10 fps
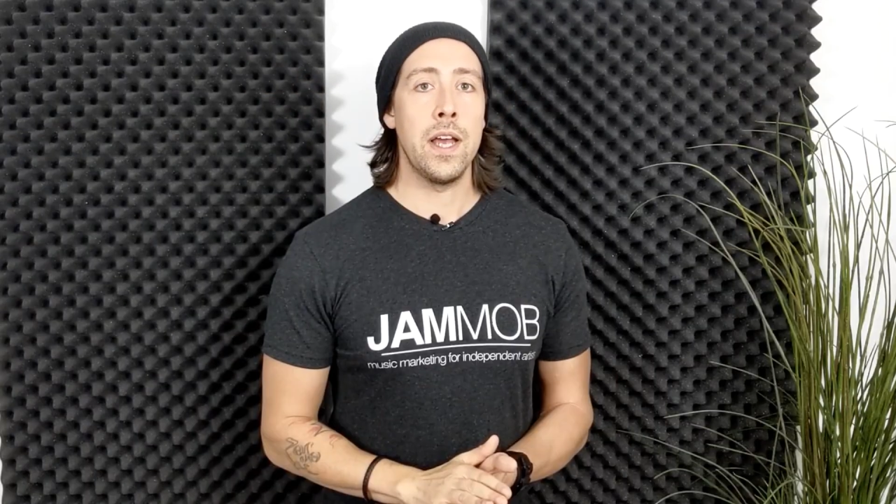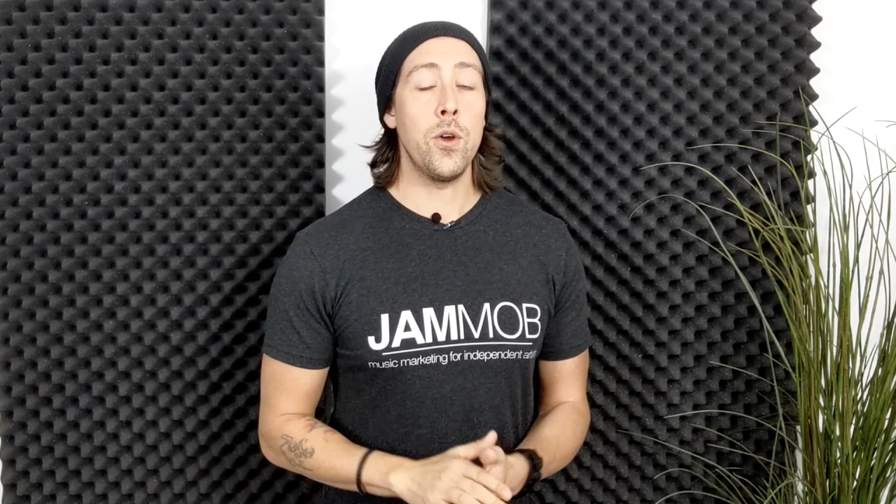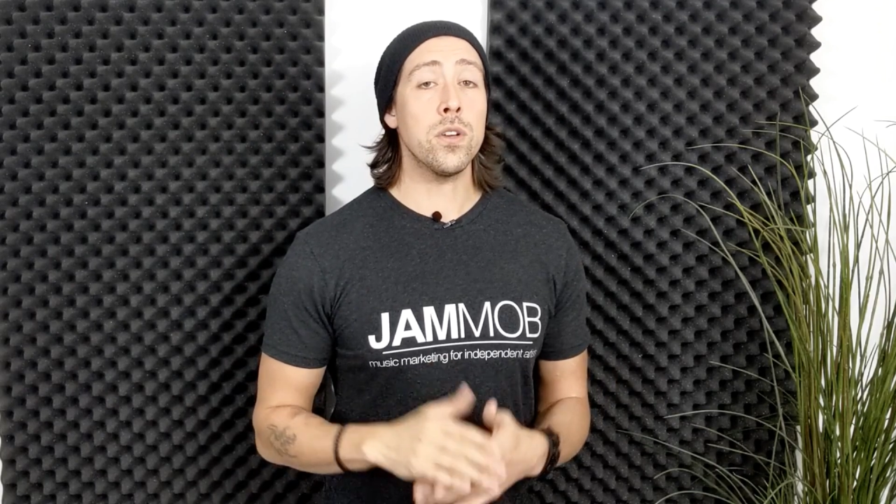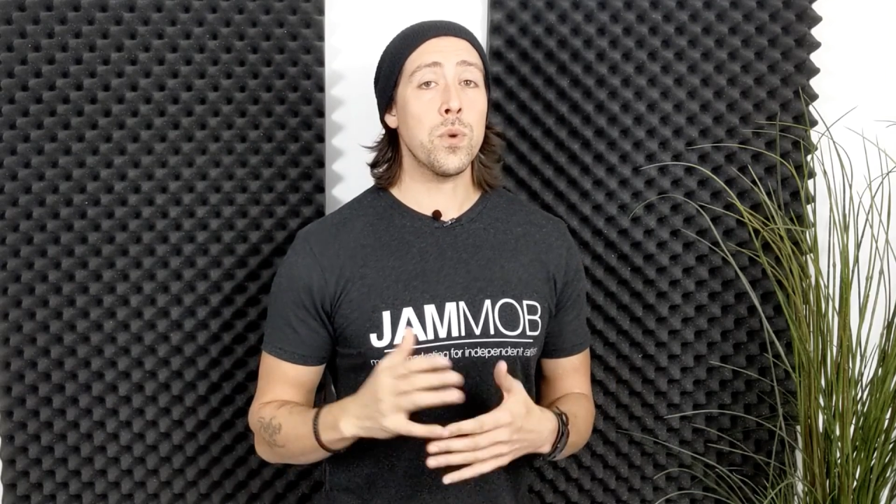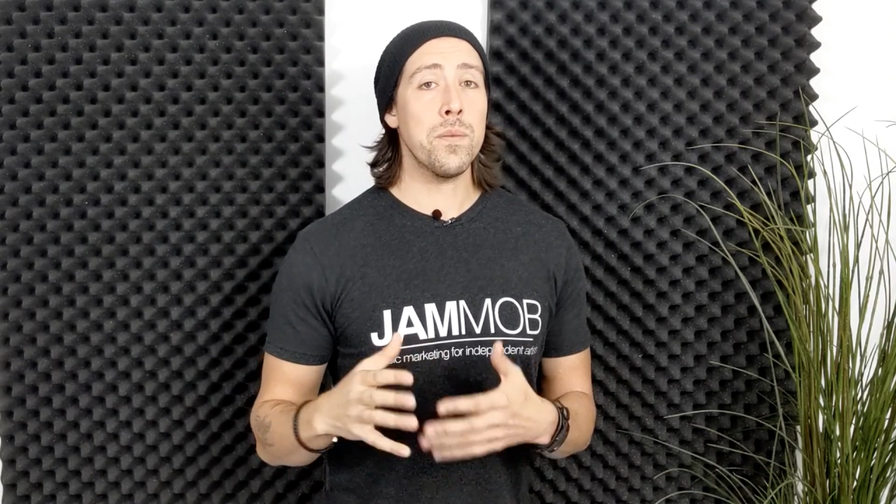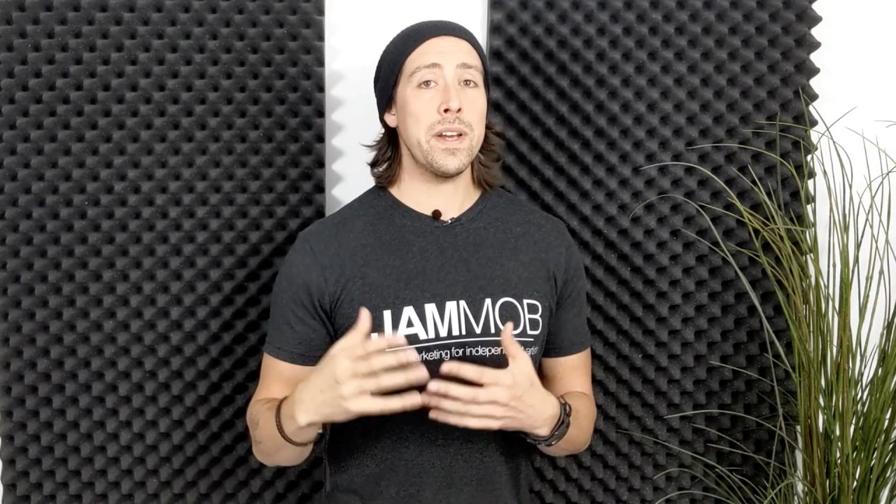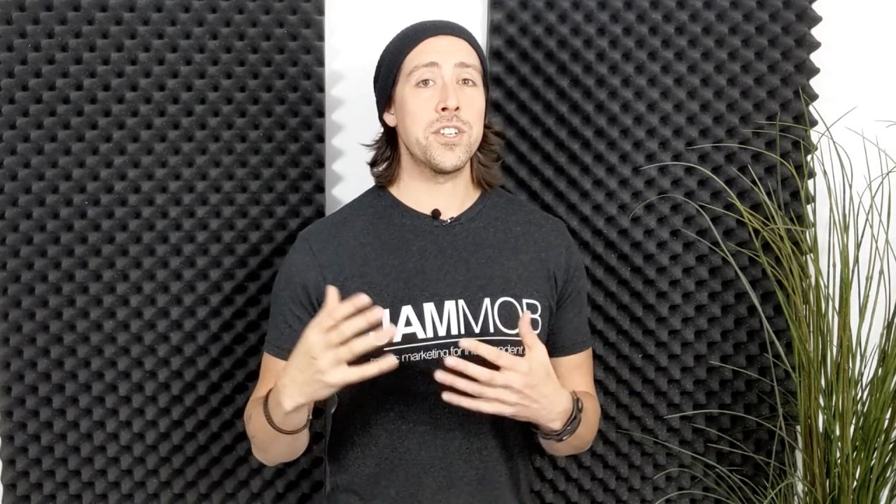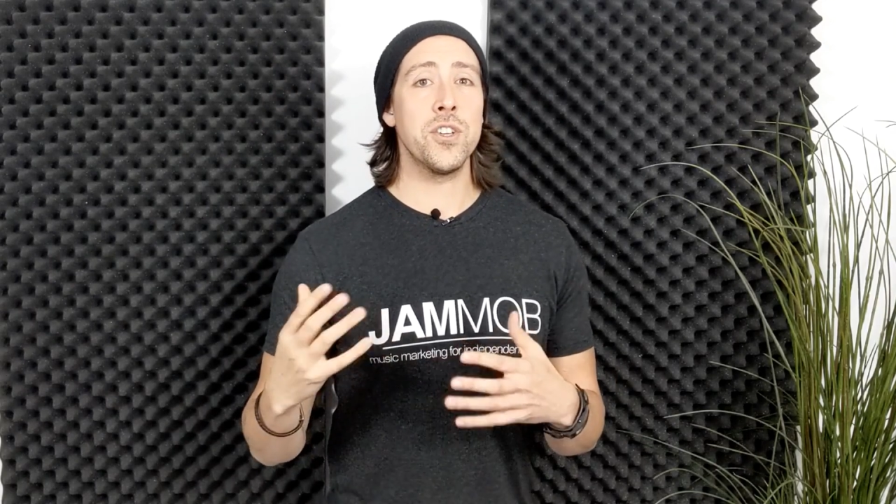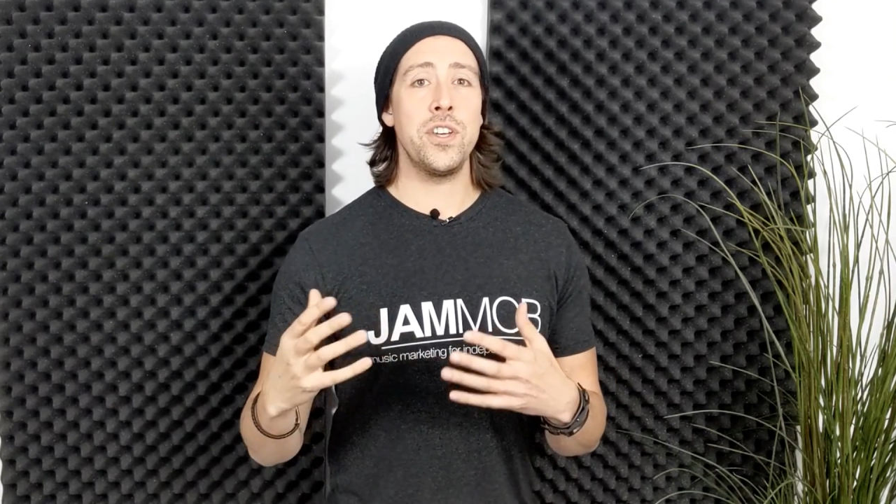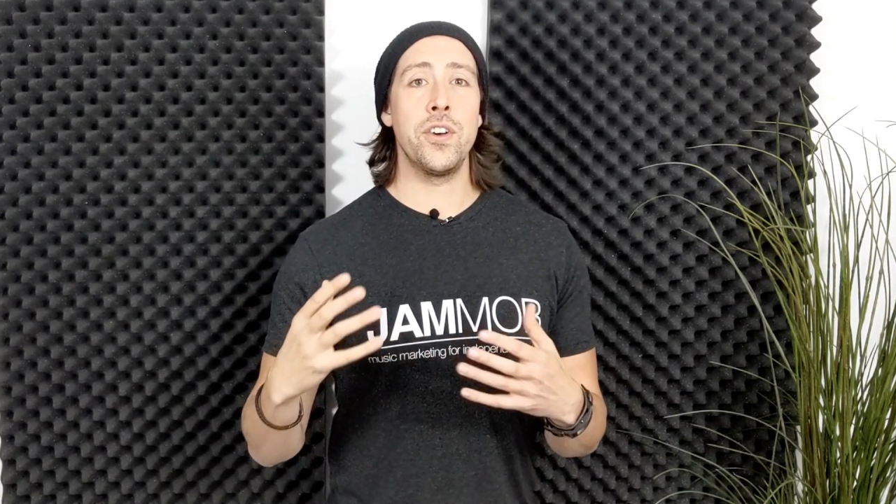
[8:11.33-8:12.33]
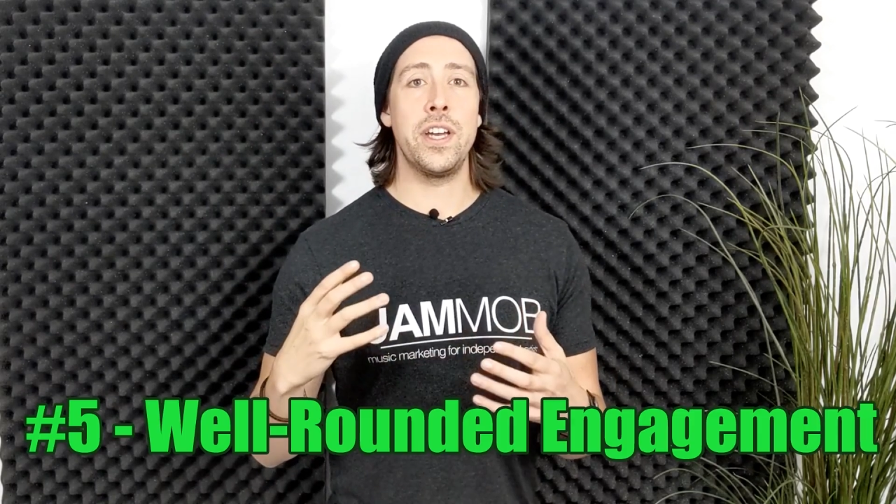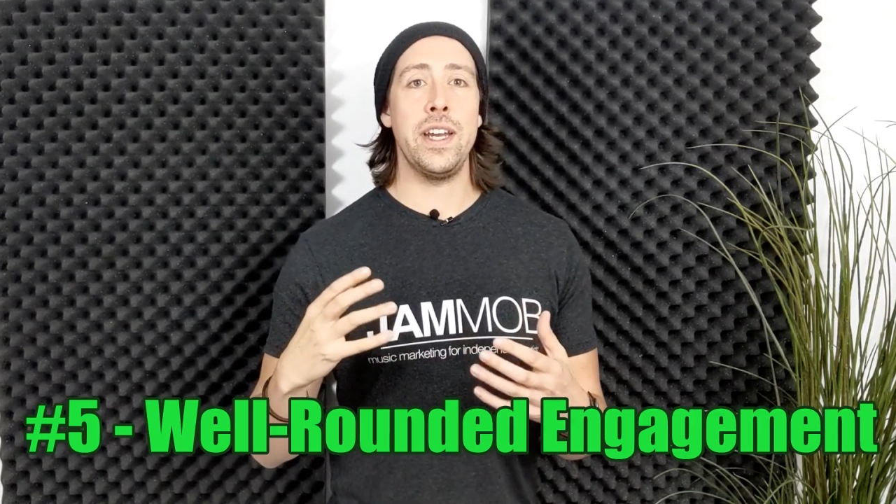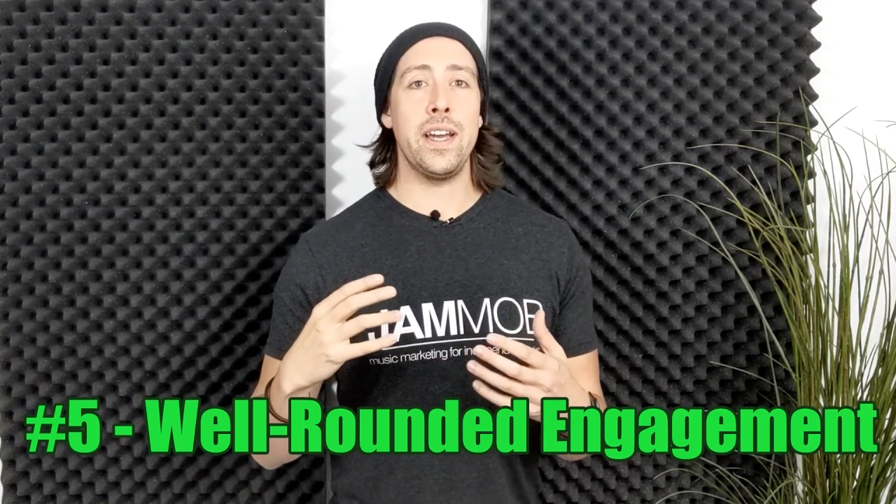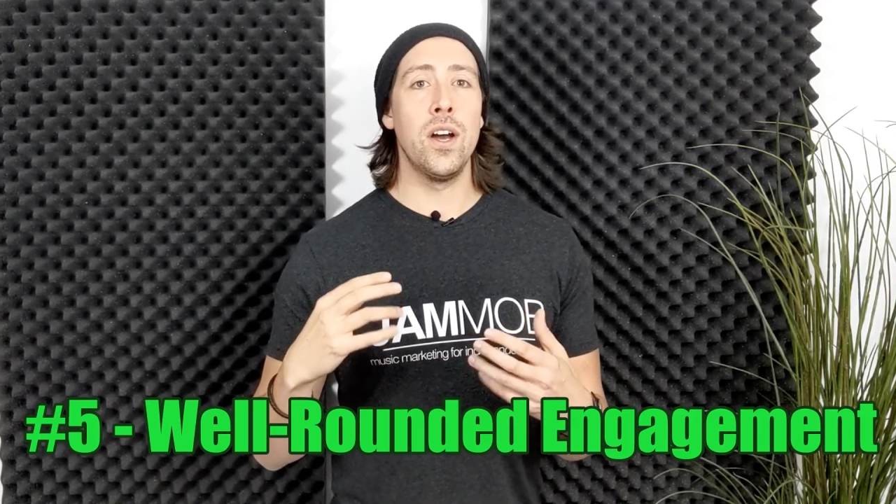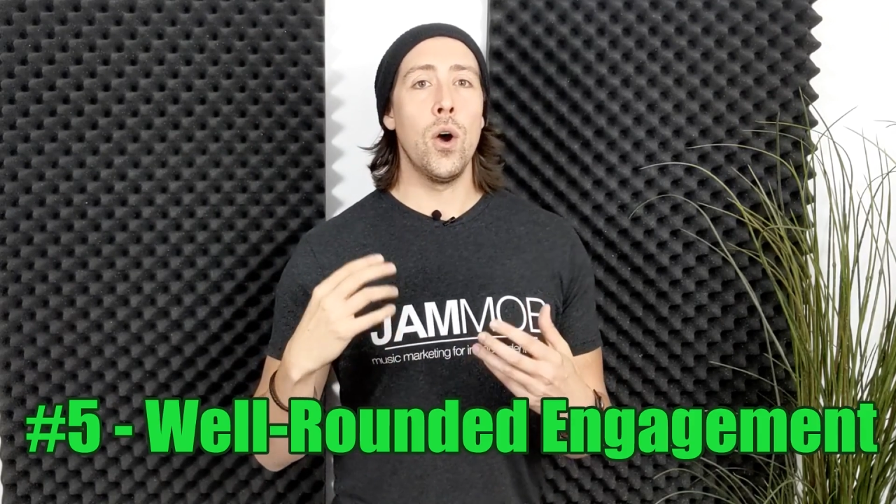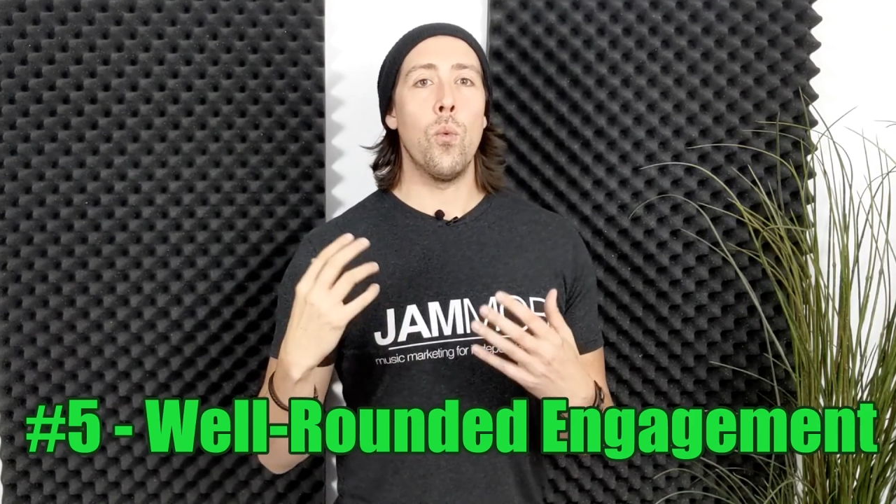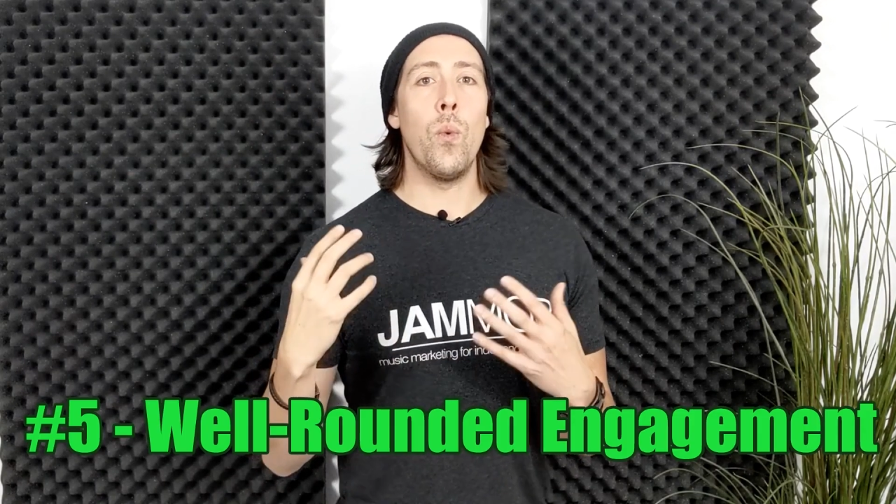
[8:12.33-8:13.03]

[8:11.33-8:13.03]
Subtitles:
And you also want to make sure that you're getting